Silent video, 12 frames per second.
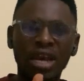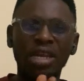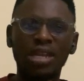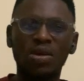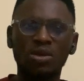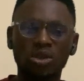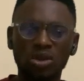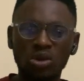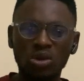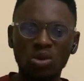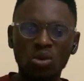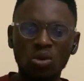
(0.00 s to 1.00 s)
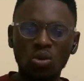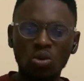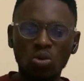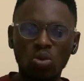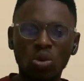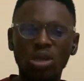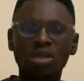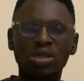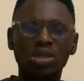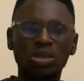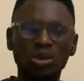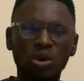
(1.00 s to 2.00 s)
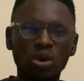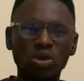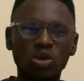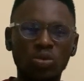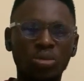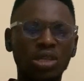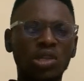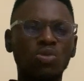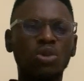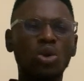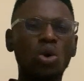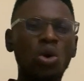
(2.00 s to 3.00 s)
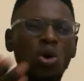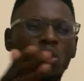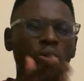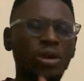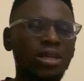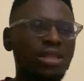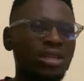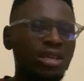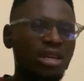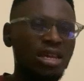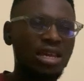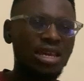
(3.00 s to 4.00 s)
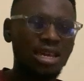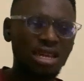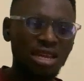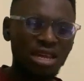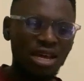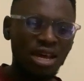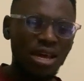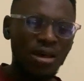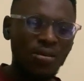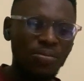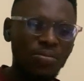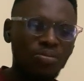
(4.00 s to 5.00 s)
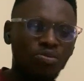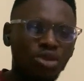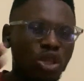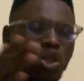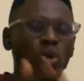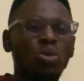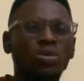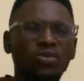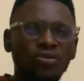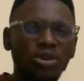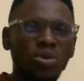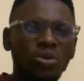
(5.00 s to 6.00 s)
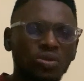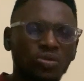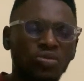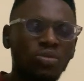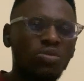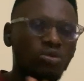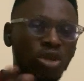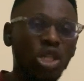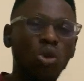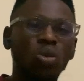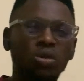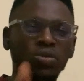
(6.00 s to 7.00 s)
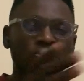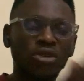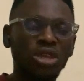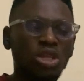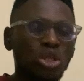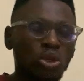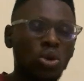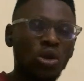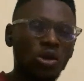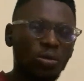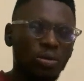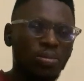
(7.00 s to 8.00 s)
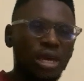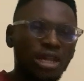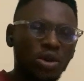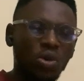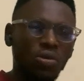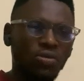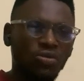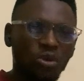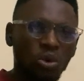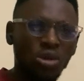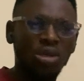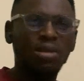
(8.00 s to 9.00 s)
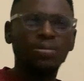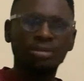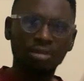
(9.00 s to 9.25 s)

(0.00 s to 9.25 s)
find out what is going to be the recurring renewal fees you're going to be paying going forward.